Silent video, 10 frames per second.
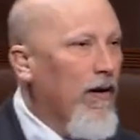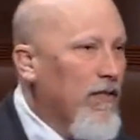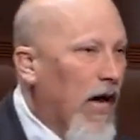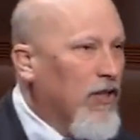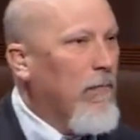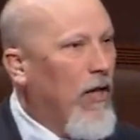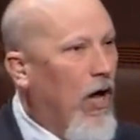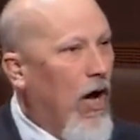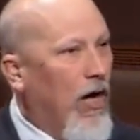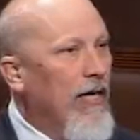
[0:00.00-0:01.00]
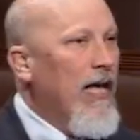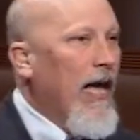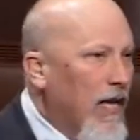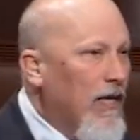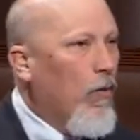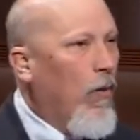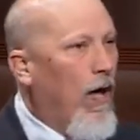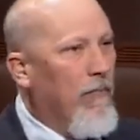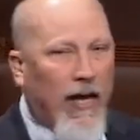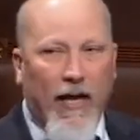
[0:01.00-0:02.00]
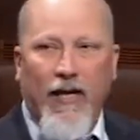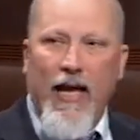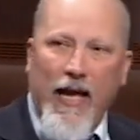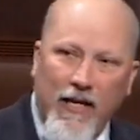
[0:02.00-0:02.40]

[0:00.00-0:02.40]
where it doesn't belong into the well-being,